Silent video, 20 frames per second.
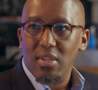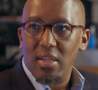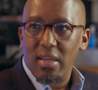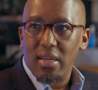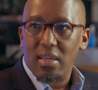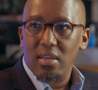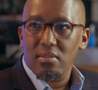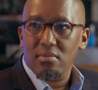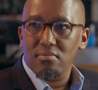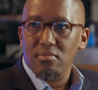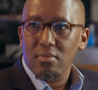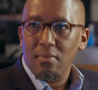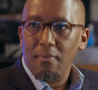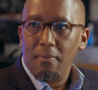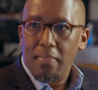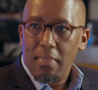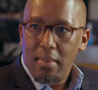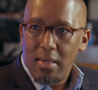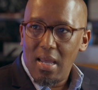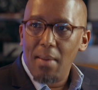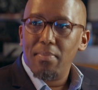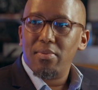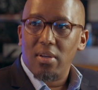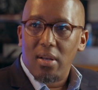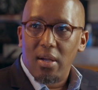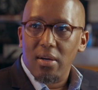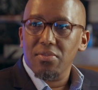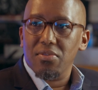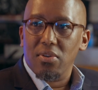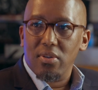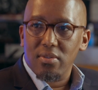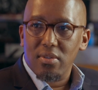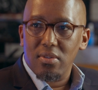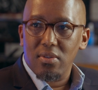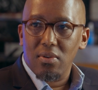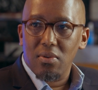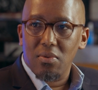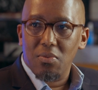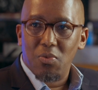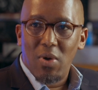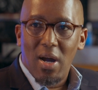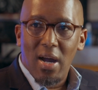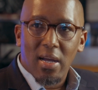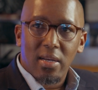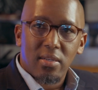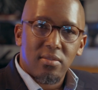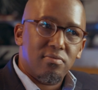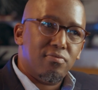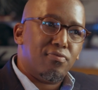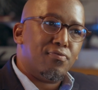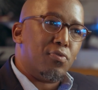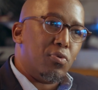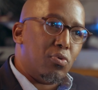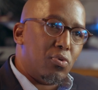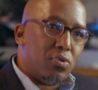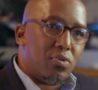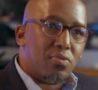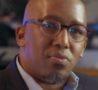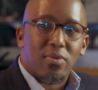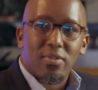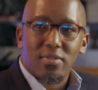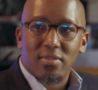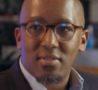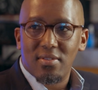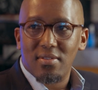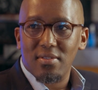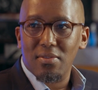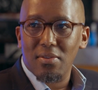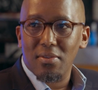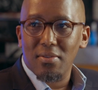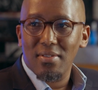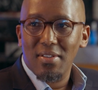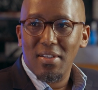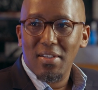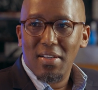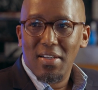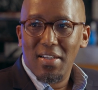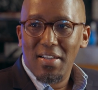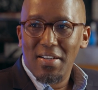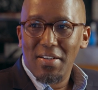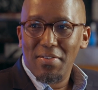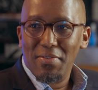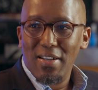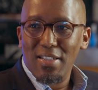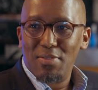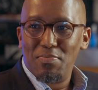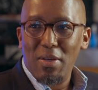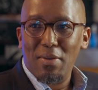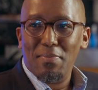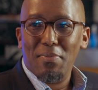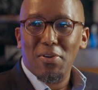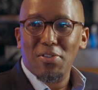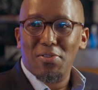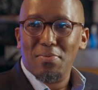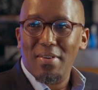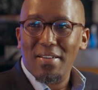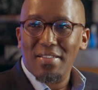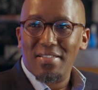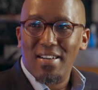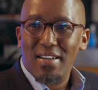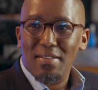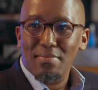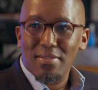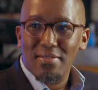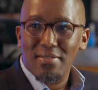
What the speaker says: That I can capitalize on. You know, wine, food was, you know, where I spend most of my time.